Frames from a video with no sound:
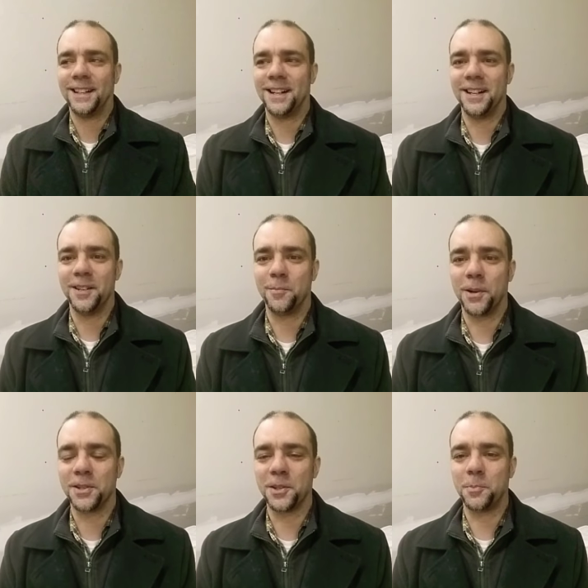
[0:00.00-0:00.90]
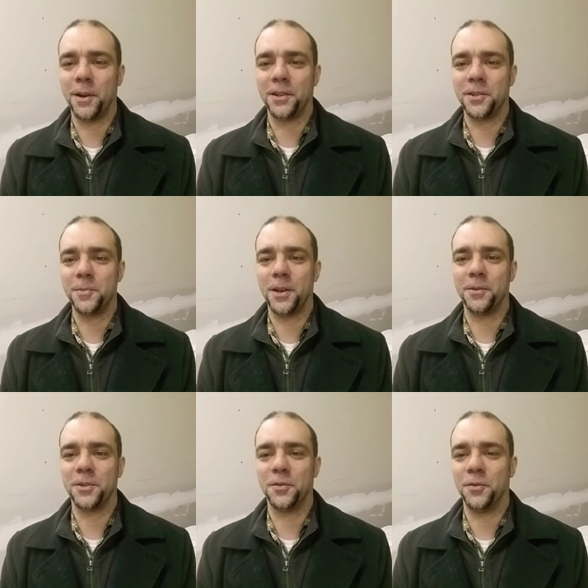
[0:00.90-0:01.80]
uh, in Brussels, Belgium. That
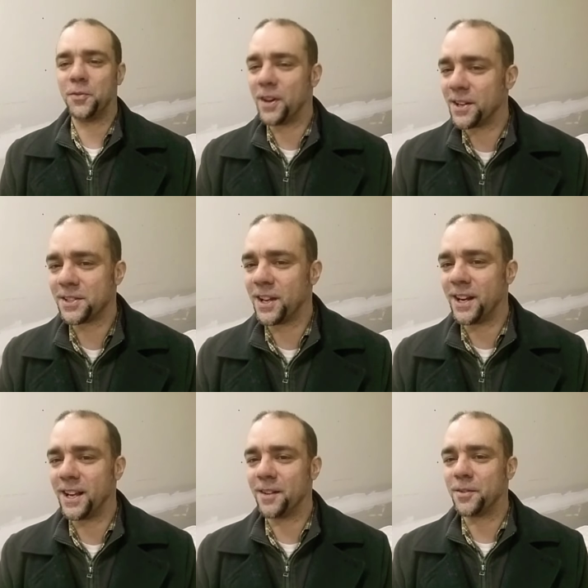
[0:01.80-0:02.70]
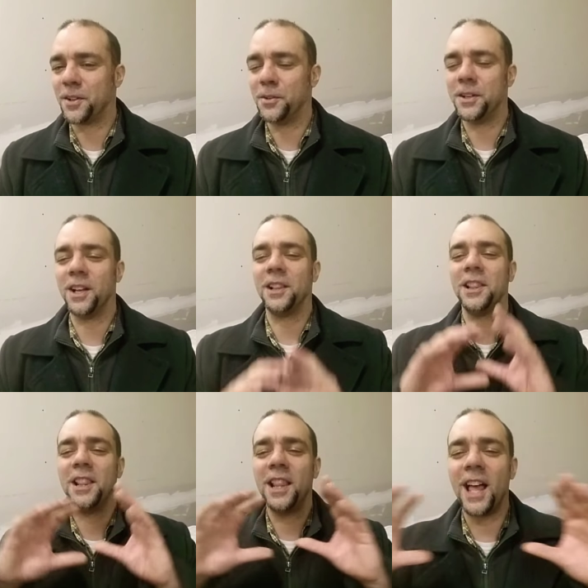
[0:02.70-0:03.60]
was very exciting. I've included a
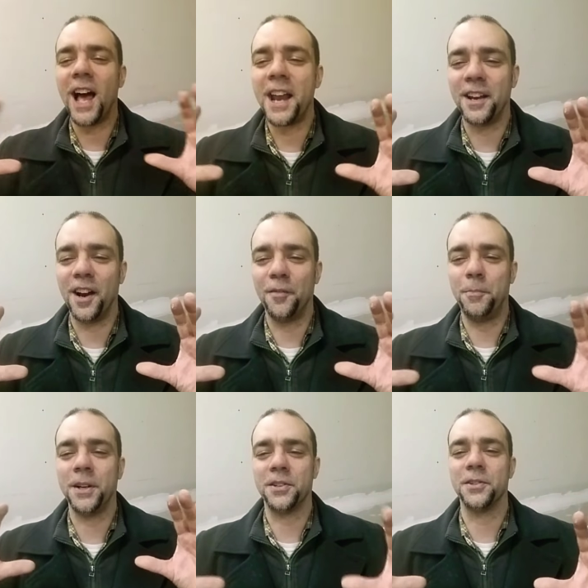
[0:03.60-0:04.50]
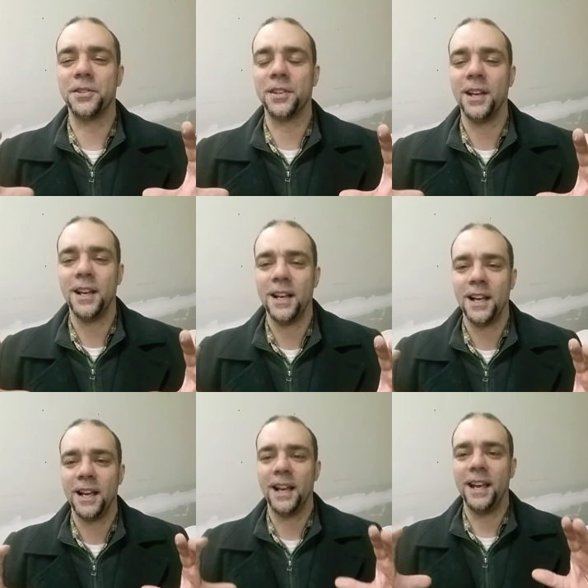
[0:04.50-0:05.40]
lot of pictures
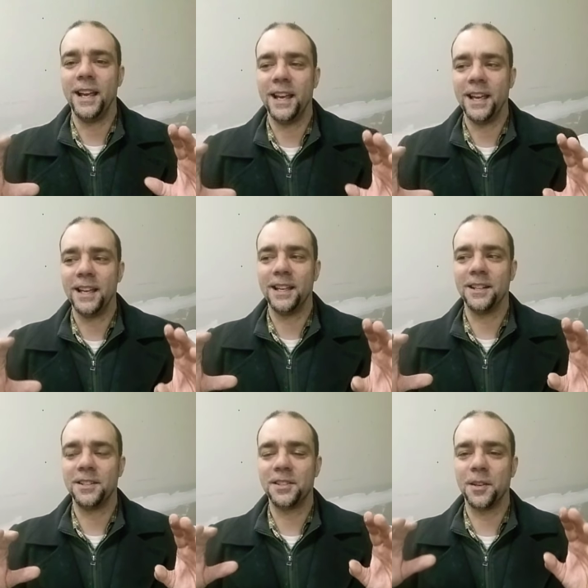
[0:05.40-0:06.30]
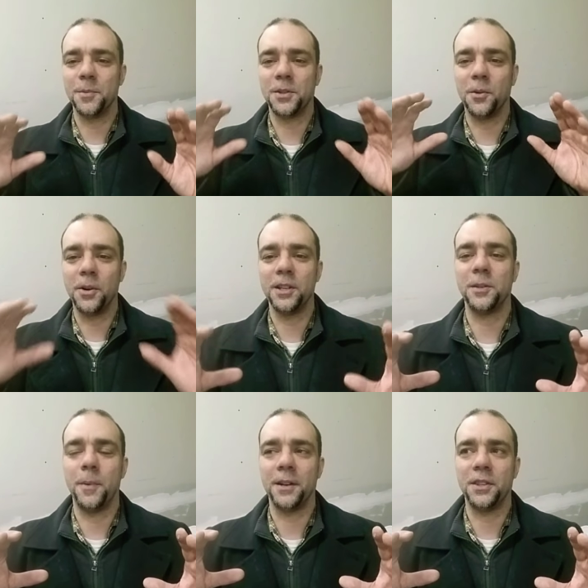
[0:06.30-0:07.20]
and some stories
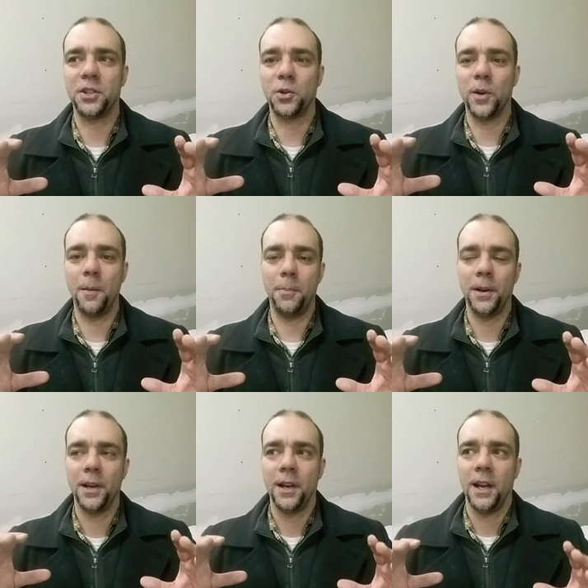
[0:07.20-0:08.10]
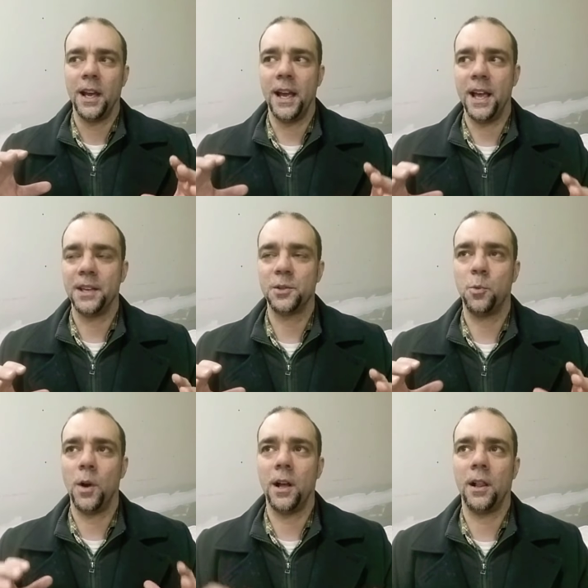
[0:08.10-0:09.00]
about the trip, as
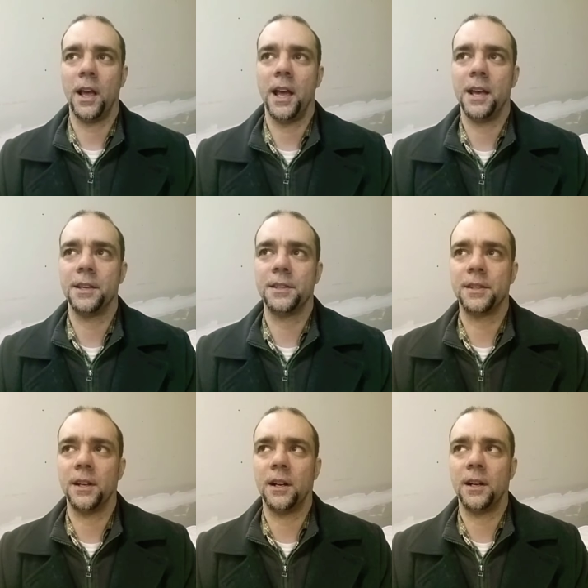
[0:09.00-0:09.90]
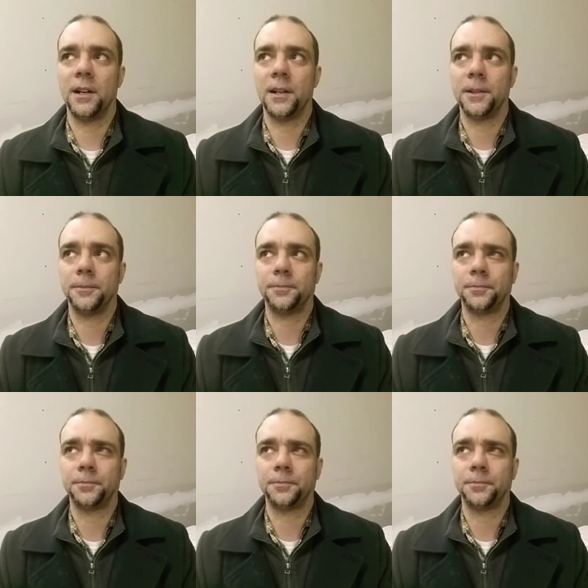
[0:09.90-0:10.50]
well as, uh,